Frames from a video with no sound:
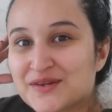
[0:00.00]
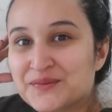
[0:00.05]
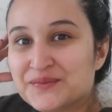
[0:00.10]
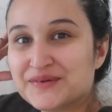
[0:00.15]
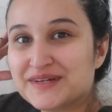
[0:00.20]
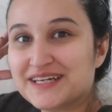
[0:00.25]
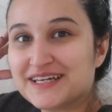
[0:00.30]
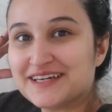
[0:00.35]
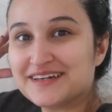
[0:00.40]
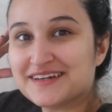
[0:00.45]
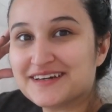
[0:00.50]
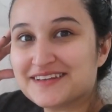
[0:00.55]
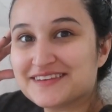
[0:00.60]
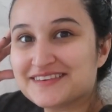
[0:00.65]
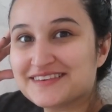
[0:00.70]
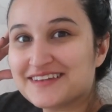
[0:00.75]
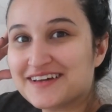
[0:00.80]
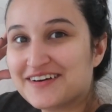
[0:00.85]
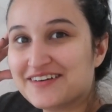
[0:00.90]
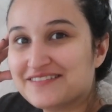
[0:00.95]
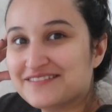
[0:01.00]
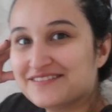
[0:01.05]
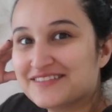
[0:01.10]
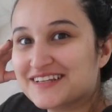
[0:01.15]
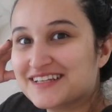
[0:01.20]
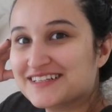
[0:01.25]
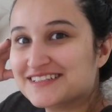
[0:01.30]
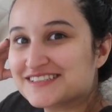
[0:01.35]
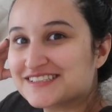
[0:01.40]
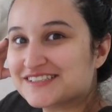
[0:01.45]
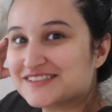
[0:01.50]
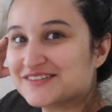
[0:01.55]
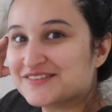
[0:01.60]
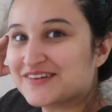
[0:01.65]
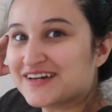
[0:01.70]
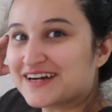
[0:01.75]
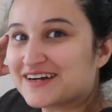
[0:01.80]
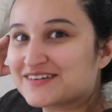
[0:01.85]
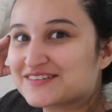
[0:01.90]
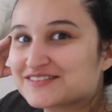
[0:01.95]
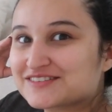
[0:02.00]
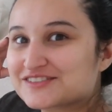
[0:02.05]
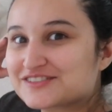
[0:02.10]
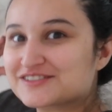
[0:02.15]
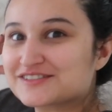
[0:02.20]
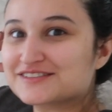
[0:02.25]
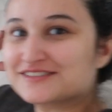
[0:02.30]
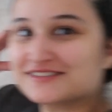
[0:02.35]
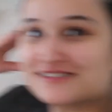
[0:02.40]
We love this new couch.